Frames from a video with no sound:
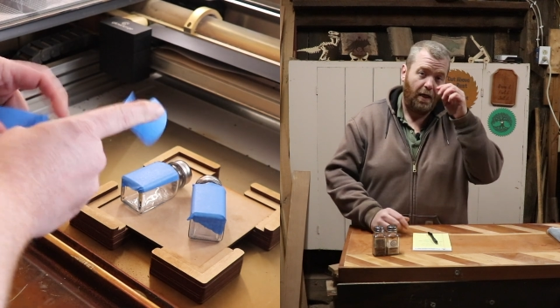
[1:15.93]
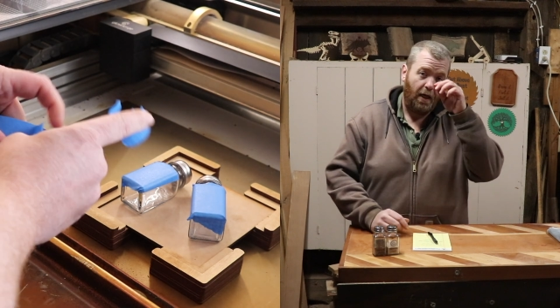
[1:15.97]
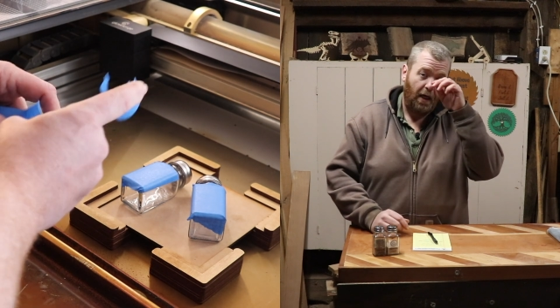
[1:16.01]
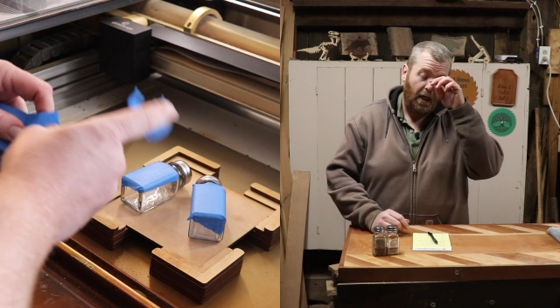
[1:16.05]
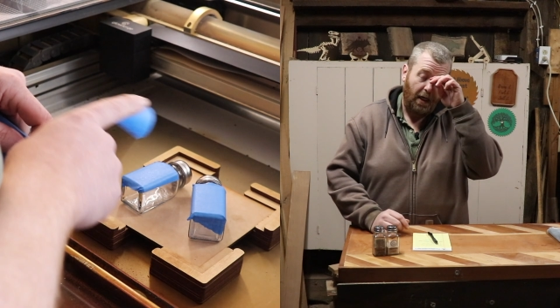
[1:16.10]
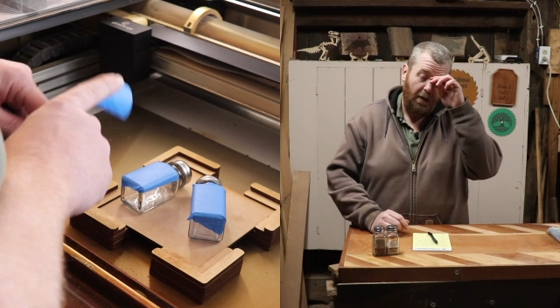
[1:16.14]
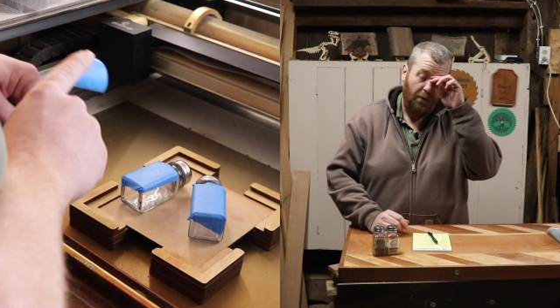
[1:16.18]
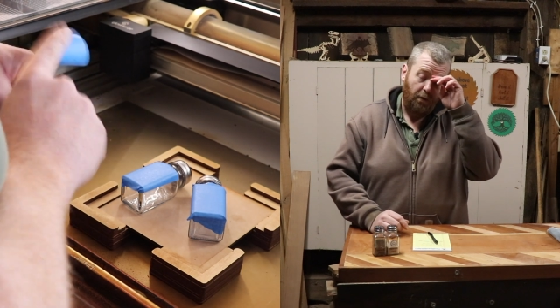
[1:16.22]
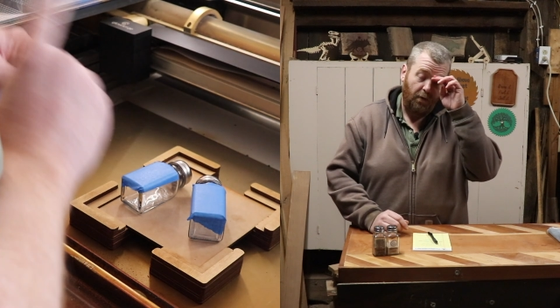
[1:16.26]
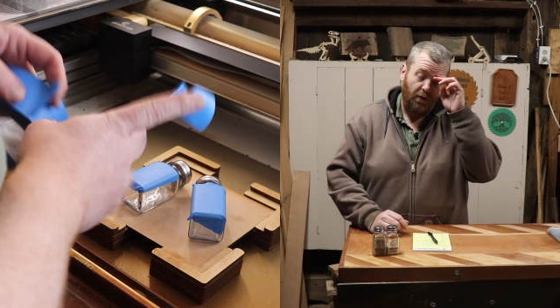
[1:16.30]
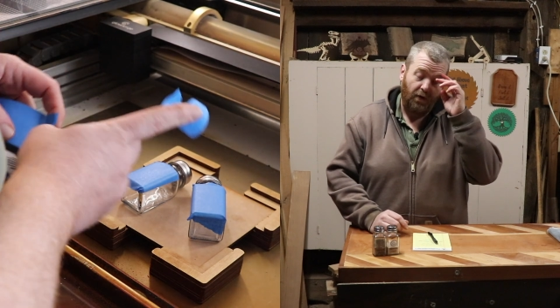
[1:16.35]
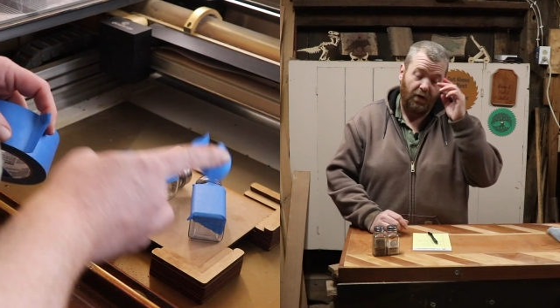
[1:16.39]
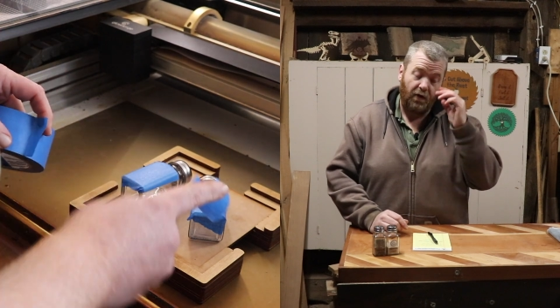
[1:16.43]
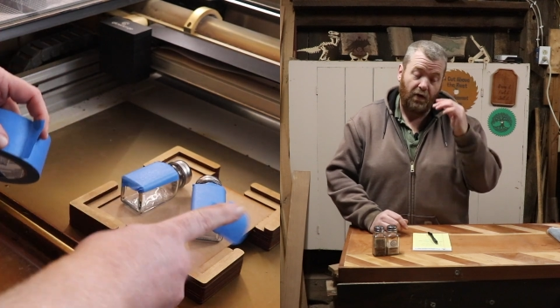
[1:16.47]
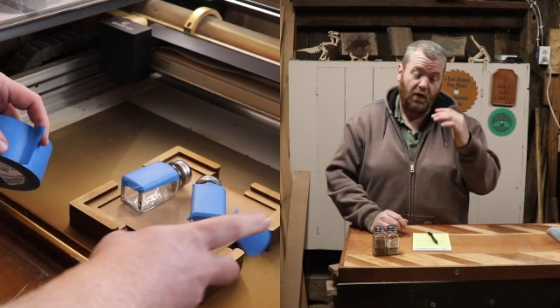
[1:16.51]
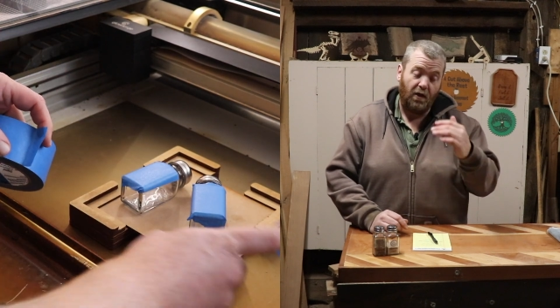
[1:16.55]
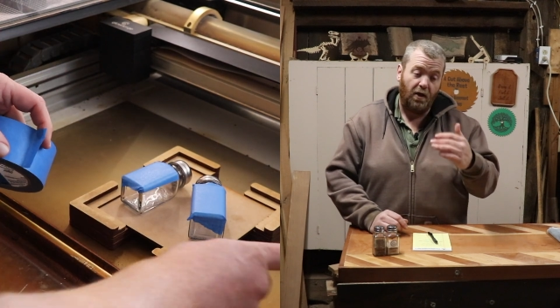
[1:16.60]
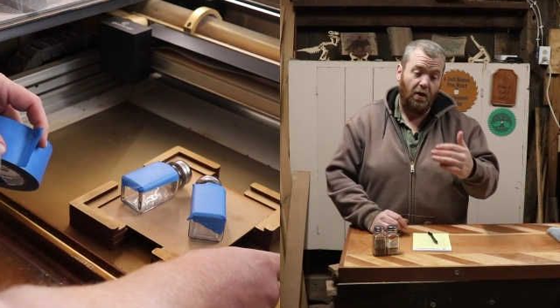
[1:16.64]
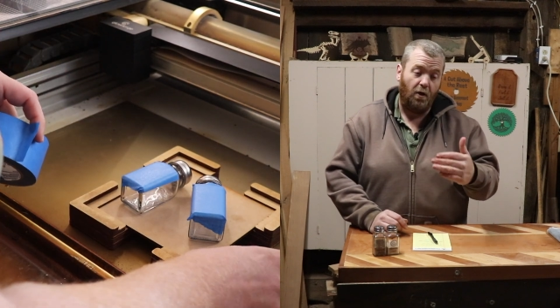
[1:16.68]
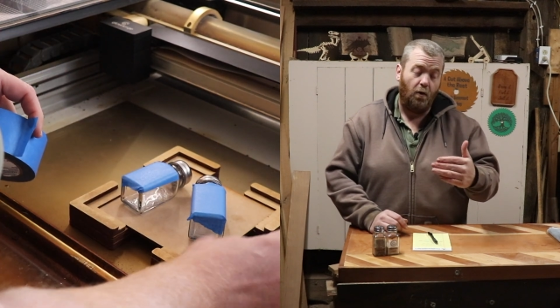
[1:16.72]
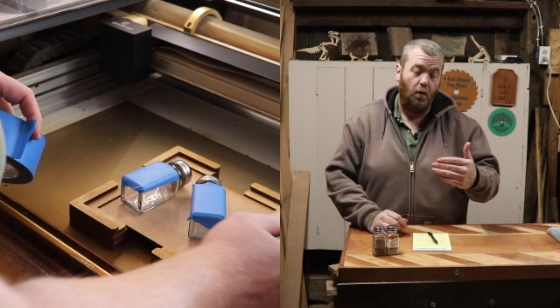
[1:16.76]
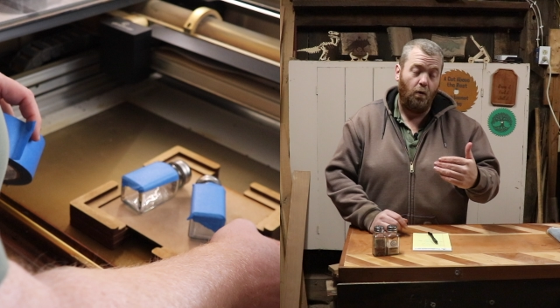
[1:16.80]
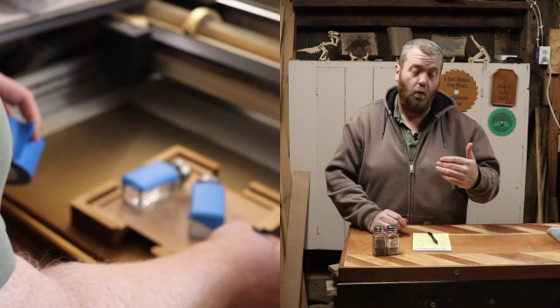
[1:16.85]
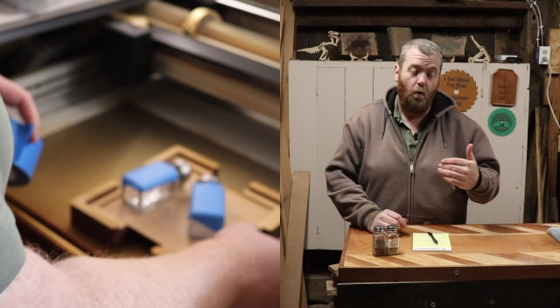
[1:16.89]
and it was
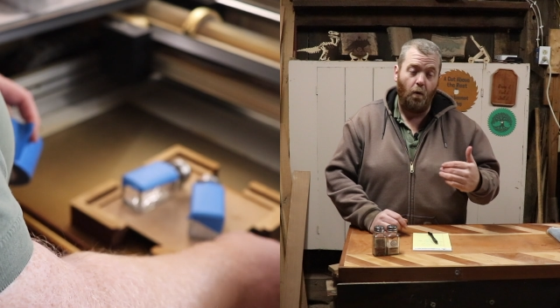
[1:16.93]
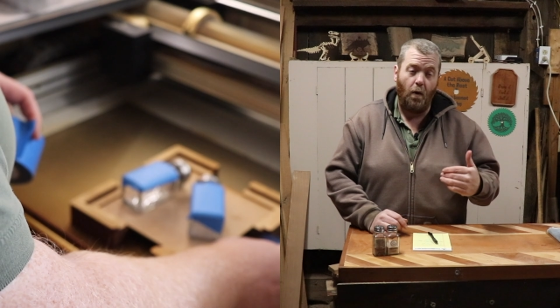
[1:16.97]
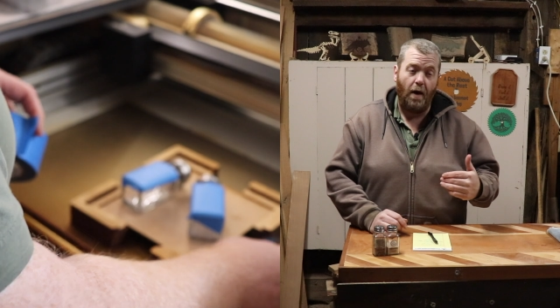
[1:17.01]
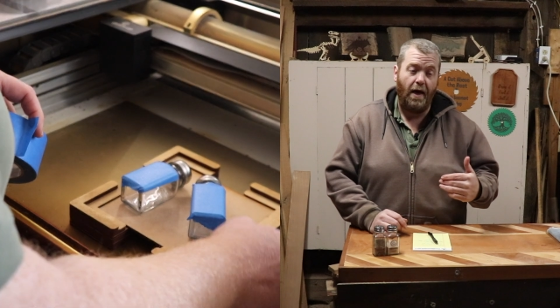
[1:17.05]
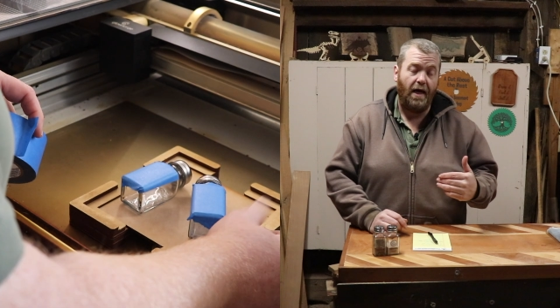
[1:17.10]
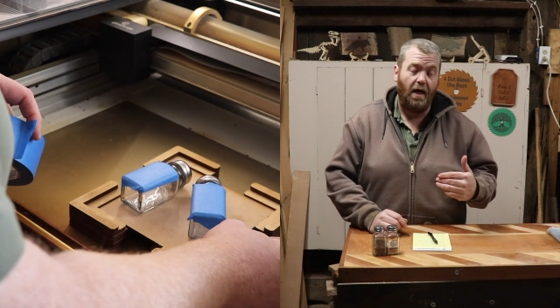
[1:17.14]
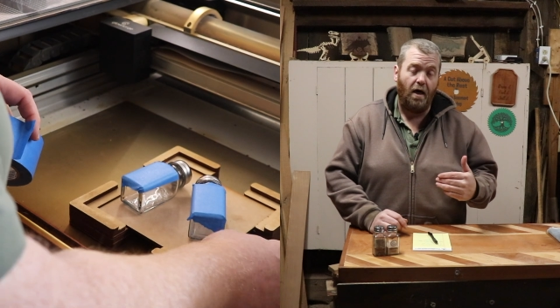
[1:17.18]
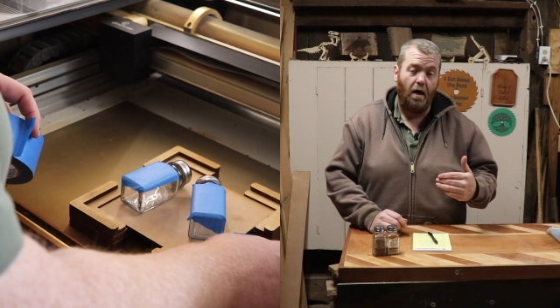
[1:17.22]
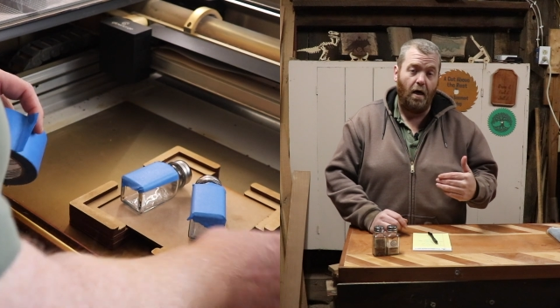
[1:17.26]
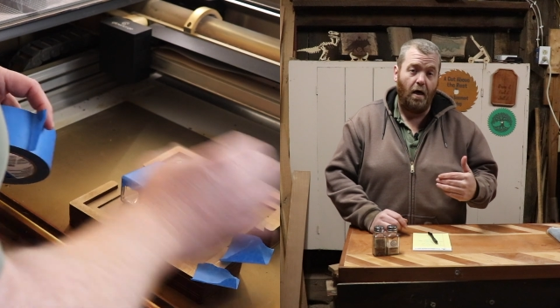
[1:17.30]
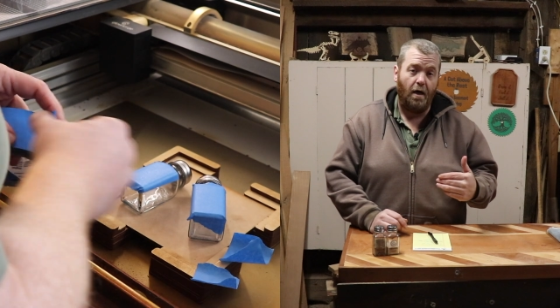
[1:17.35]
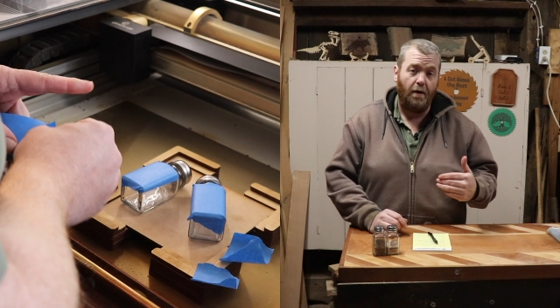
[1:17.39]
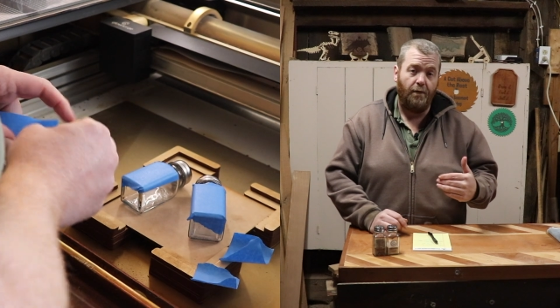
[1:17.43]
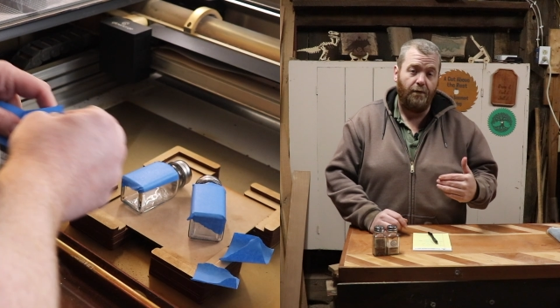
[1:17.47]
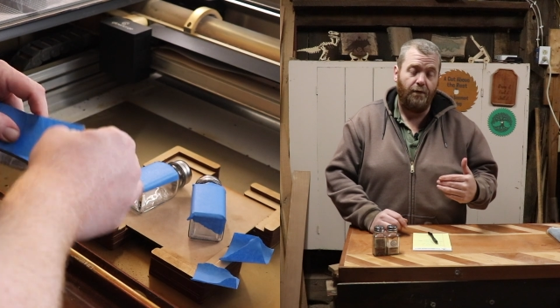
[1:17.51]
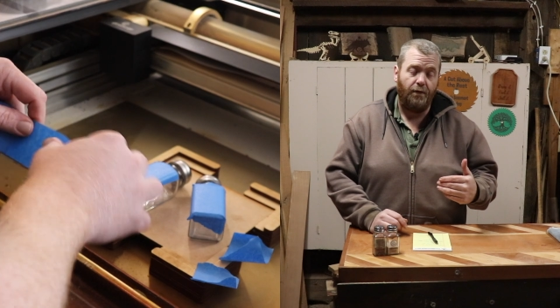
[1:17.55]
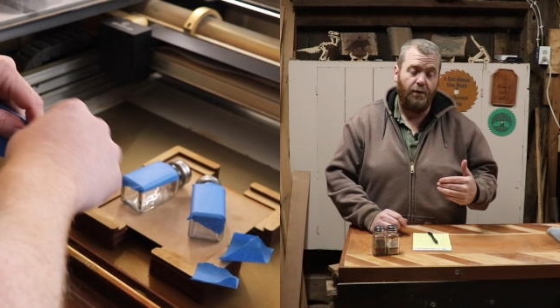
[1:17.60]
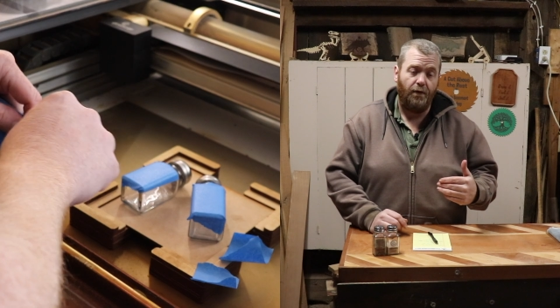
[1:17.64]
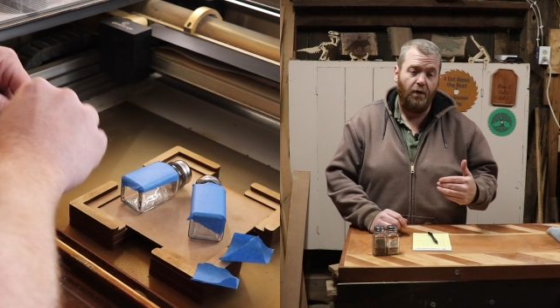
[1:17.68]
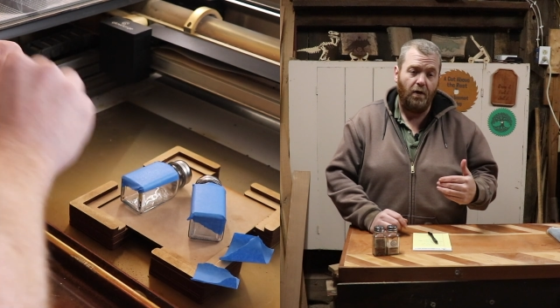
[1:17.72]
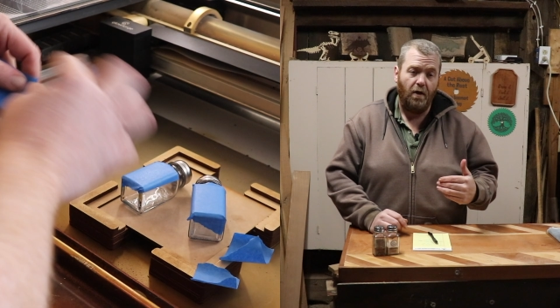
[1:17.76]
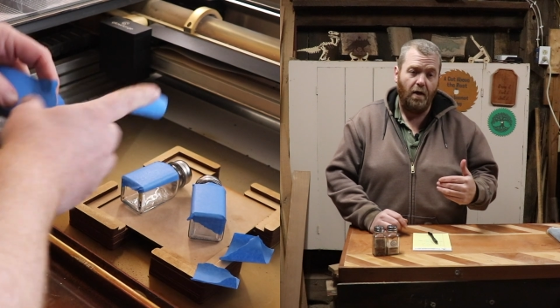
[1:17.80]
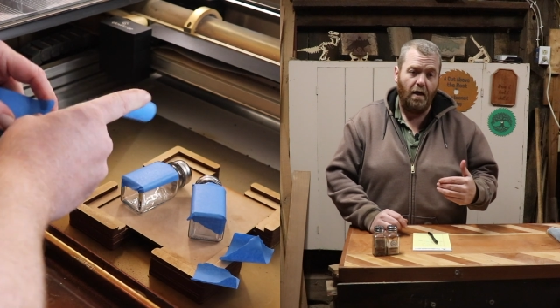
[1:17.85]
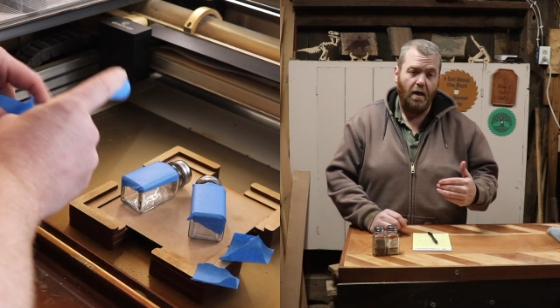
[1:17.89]
still way
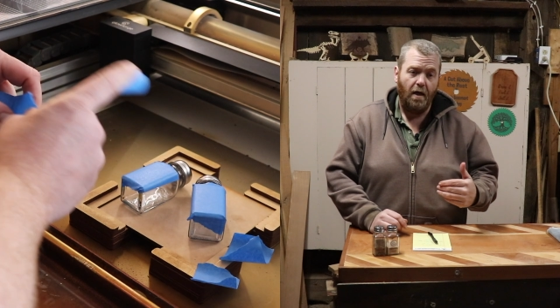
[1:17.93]
off.